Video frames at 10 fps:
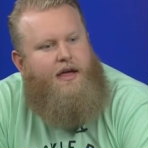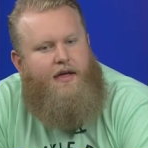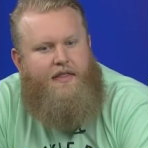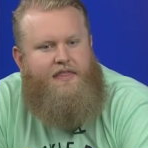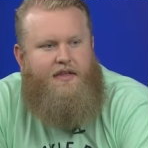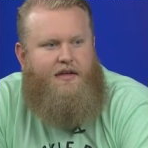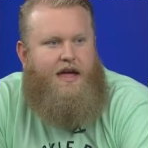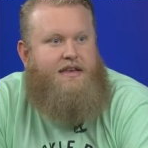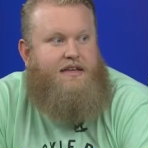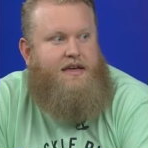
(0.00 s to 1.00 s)
and I think the
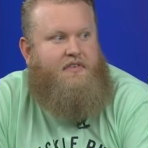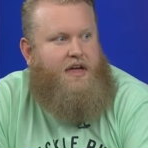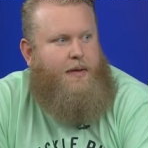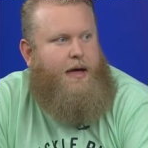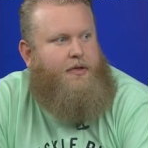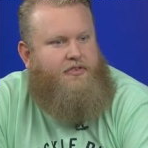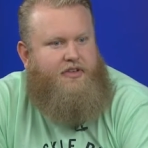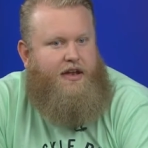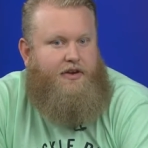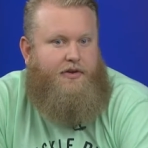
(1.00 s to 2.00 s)
A D even came out and
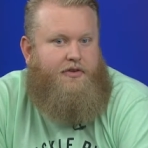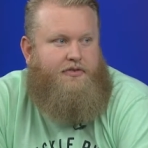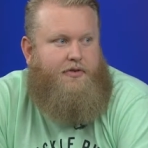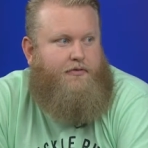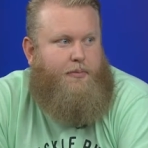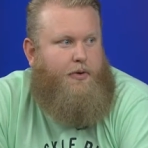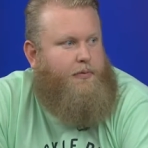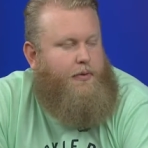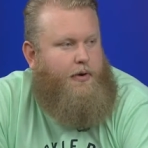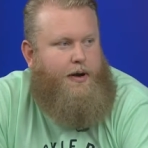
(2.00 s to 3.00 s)
said, you know, this the
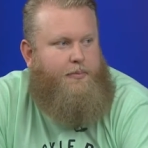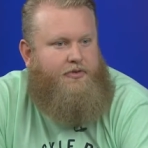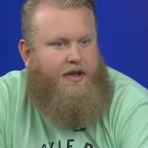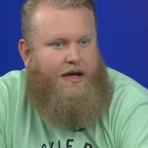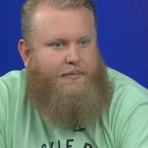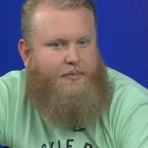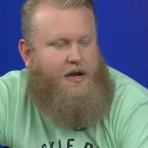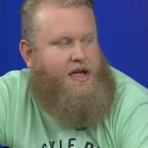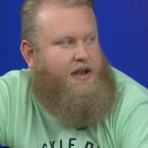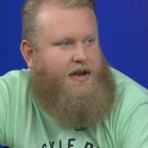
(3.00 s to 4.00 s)
football program's not
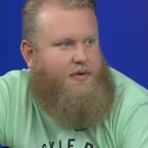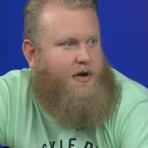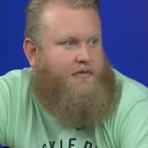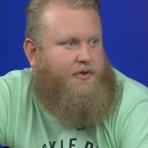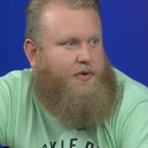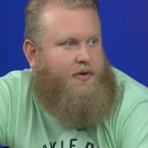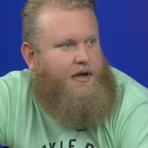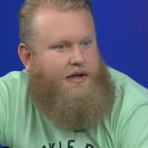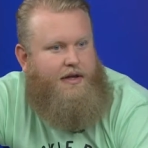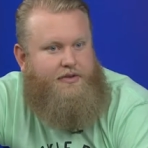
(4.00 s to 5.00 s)
bringing in any revenue,
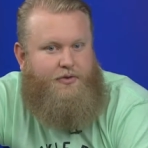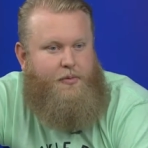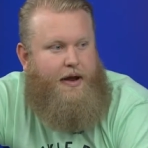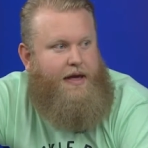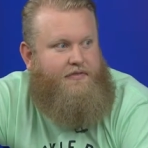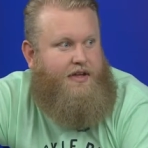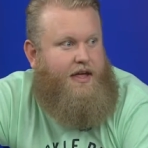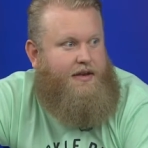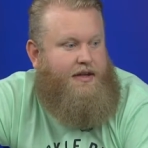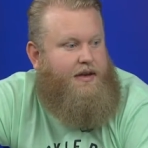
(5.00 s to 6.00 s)
and so we might have to
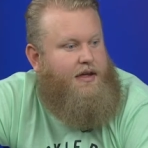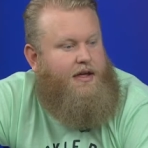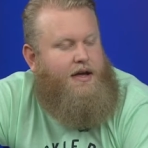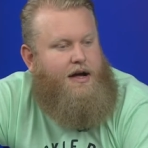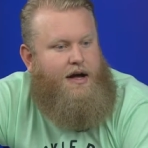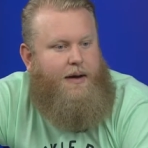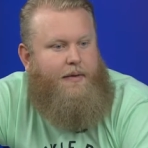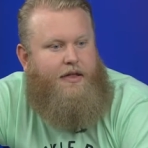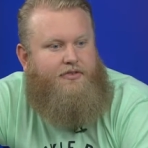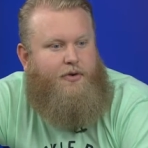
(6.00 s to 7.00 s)
end it. Uh,
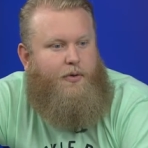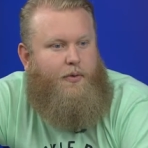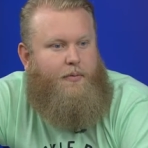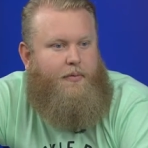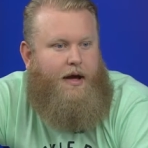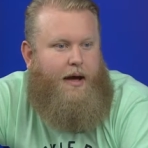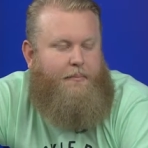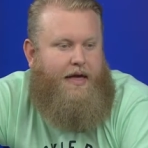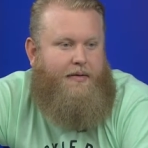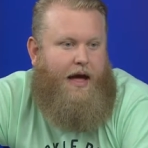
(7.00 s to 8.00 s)
and so
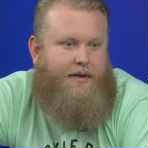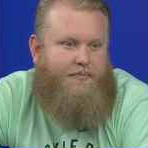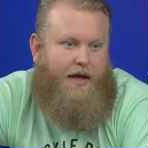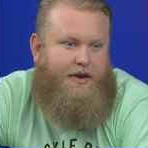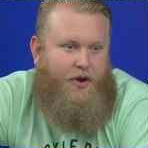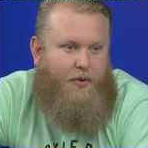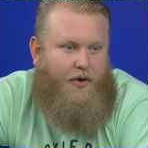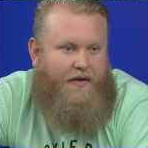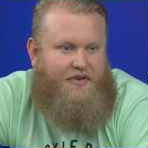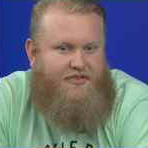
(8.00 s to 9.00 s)
my, I, I know,
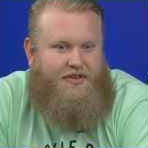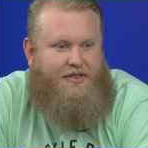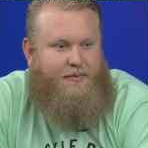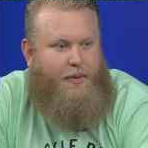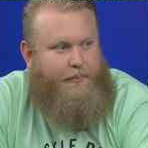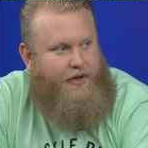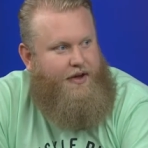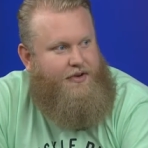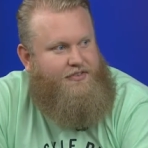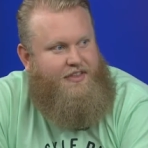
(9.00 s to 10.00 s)
obviously, the, the
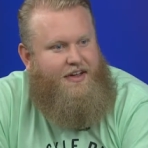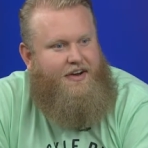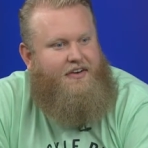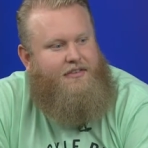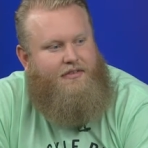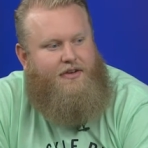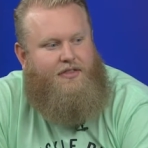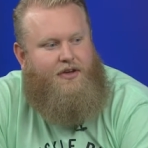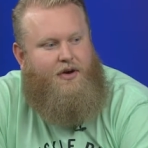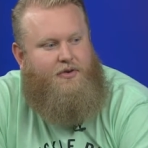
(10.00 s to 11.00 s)
players there, the,
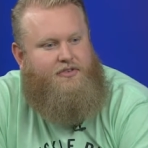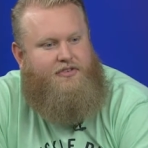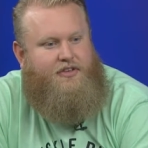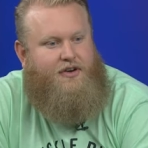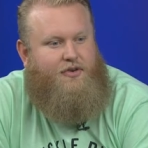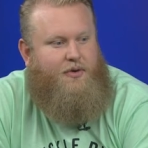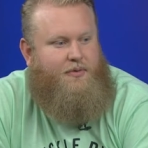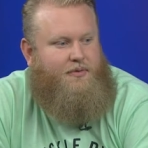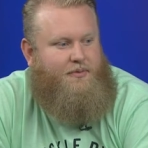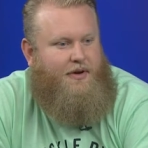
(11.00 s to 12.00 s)
the coaches there don't
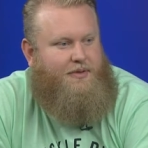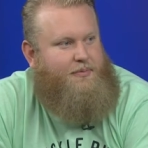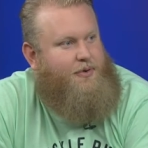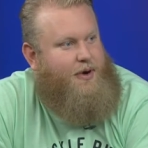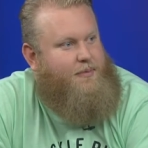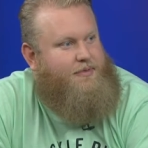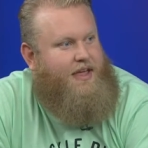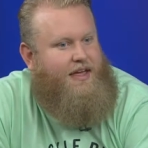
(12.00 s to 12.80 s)
want the program to